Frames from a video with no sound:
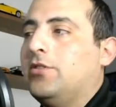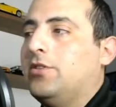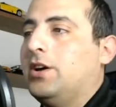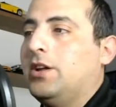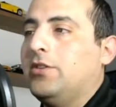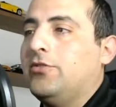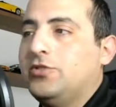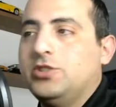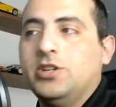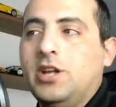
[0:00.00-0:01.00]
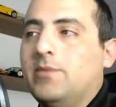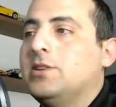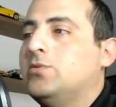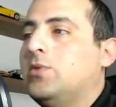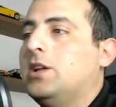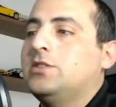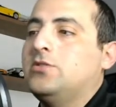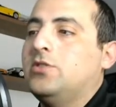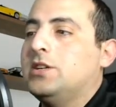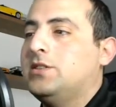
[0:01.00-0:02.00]
unofficial name as well, as you
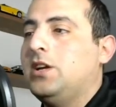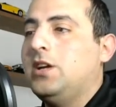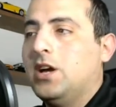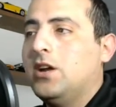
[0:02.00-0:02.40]
can see here.